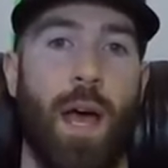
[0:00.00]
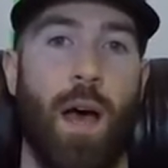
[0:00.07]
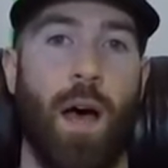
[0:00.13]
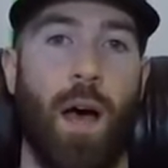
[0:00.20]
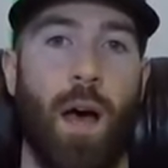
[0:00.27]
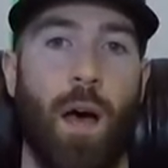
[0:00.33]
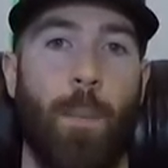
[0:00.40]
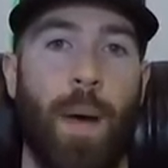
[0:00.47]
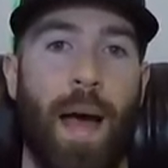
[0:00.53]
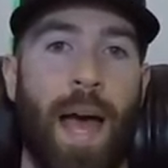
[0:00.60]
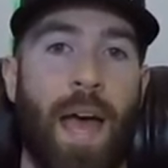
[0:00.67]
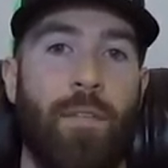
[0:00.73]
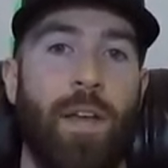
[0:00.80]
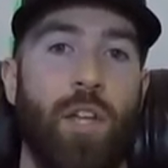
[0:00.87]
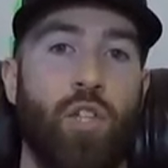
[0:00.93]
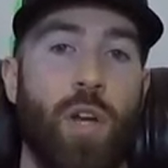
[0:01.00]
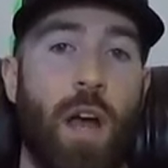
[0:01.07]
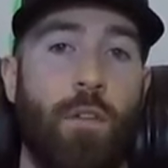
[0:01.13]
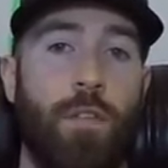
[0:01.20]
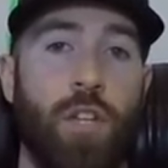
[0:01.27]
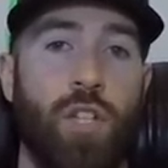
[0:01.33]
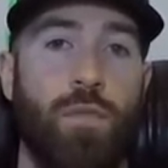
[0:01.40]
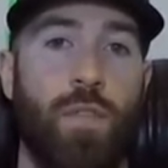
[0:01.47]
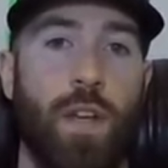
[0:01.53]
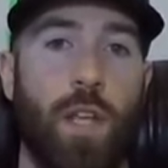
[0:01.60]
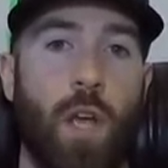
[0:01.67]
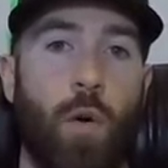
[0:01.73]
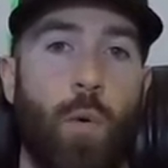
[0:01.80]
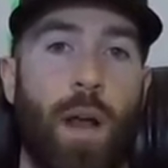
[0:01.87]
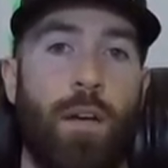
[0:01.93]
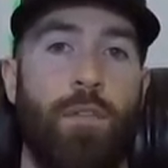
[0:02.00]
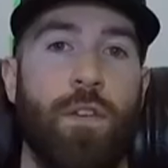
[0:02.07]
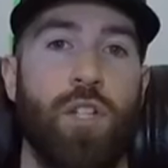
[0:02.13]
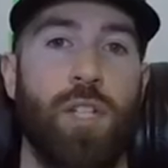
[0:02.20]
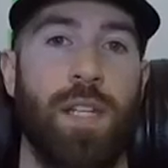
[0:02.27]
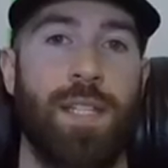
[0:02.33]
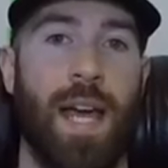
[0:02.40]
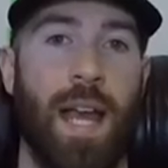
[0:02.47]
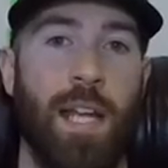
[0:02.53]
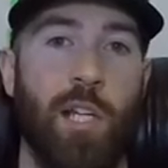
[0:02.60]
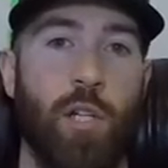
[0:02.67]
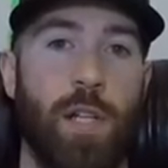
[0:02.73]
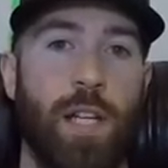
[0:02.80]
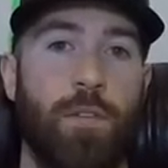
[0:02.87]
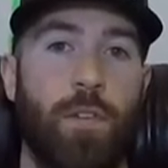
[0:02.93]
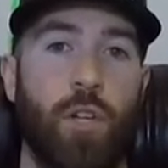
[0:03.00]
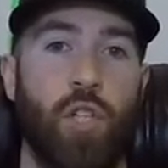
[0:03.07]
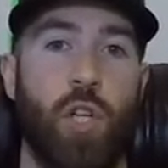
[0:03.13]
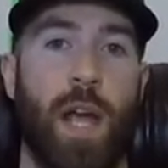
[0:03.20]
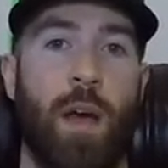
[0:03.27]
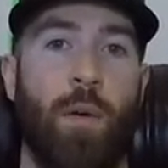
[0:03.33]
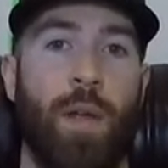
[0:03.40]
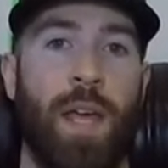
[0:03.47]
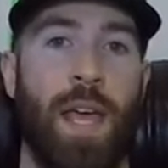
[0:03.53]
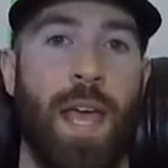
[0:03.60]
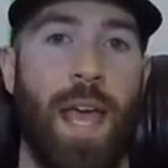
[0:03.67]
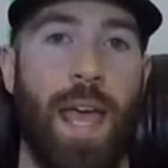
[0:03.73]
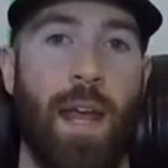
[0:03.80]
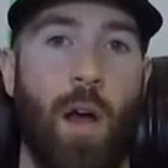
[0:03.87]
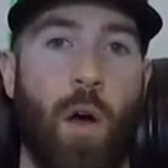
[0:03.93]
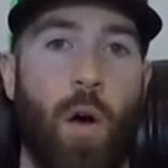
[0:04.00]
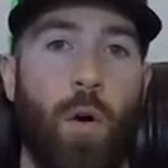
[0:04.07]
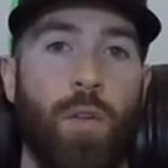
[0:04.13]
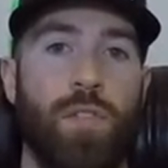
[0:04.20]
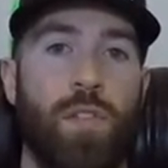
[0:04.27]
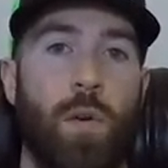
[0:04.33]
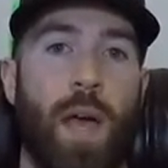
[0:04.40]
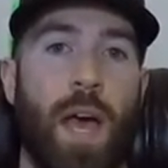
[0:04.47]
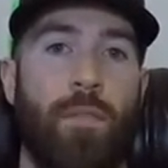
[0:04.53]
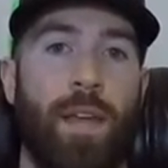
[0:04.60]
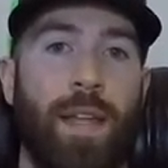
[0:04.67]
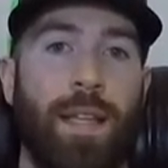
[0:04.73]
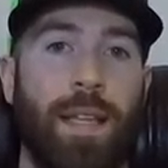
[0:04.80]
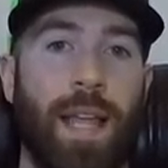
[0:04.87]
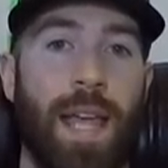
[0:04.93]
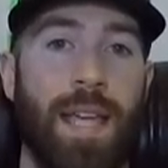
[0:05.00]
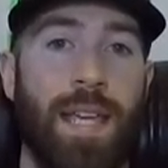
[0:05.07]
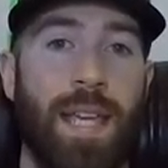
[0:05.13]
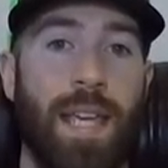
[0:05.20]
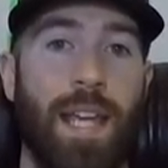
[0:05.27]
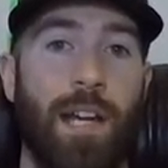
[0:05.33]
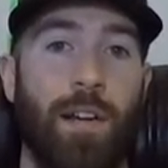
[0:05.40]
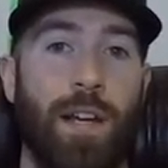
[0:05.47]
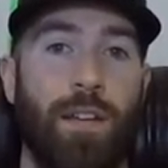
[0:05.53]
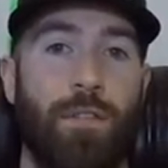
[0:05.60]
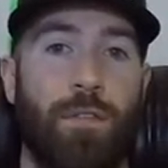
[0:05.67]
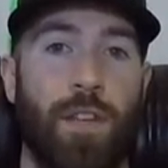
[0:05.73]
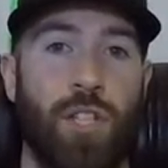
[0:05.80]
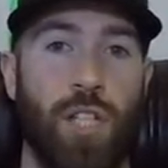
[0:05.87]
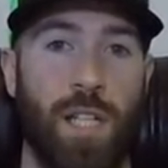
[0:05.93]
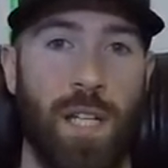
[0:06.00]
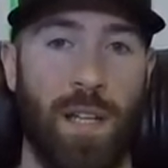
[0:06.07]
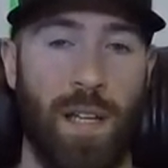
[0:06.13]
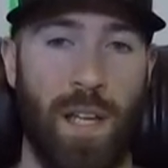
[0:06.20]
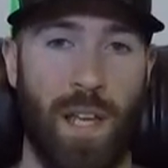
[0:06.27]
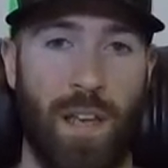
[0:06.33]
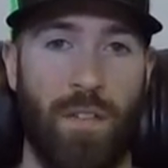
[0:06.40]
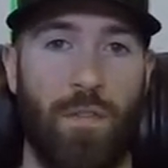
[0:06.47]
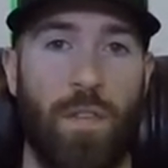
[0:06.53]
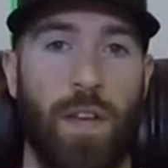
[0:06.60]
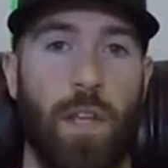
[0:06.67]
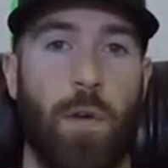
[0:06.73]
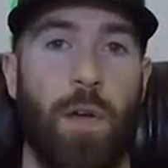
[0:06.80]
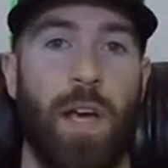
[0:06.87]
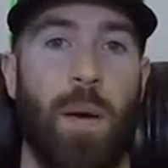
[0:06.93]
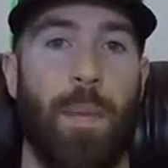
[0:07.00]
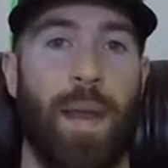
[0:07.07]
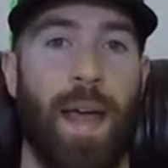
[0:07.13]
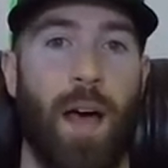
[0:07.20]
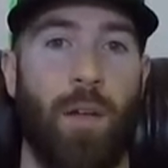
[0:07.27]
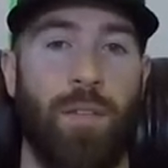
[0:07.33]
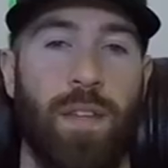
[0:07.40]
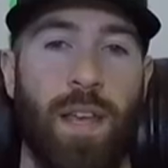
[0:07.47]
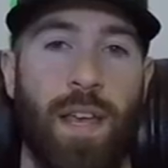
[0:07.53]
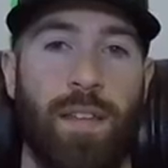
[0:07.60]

Um, I have a trout fishing video where I fished a tiny creek for trout, and I also have a Lake Erie fishing video coming out.